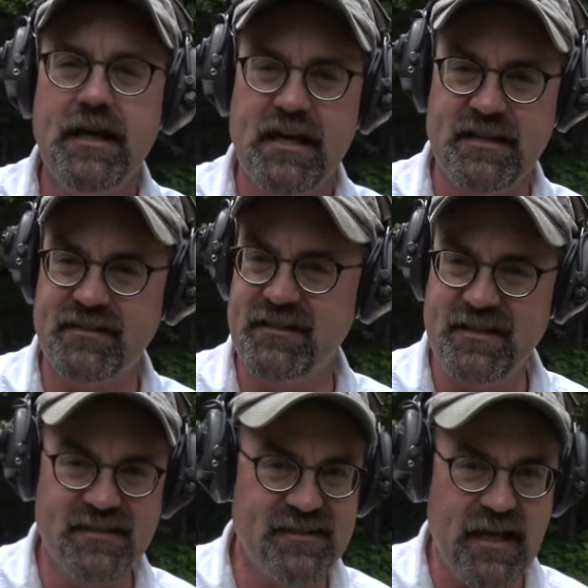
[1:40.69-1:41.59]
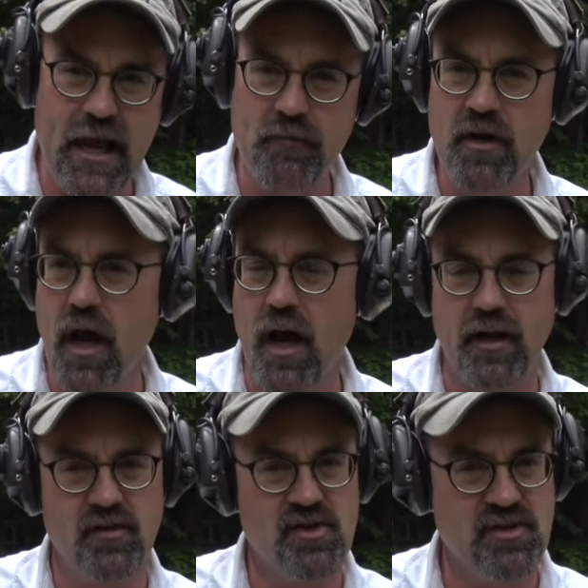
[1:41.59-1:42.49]
it's the same
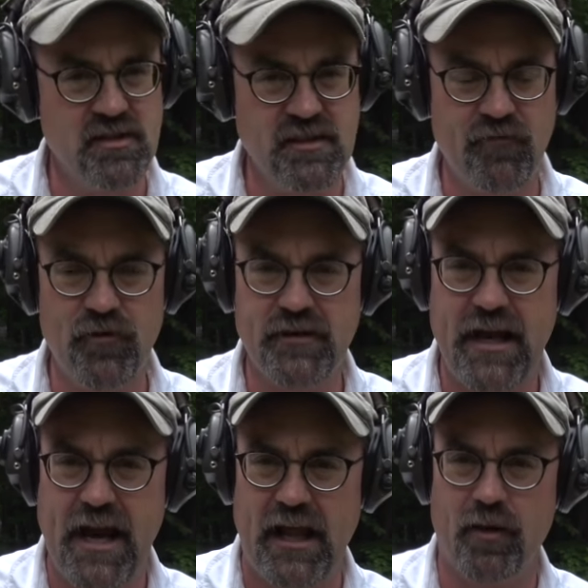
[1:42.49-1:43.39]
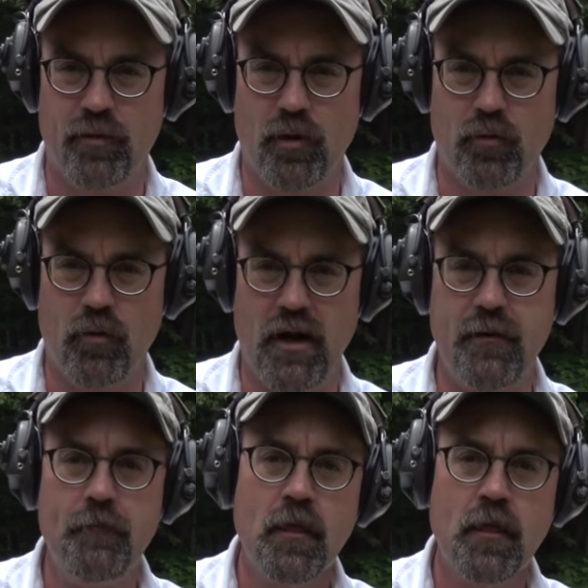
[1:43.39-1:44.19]
gun, just a different caliber, right?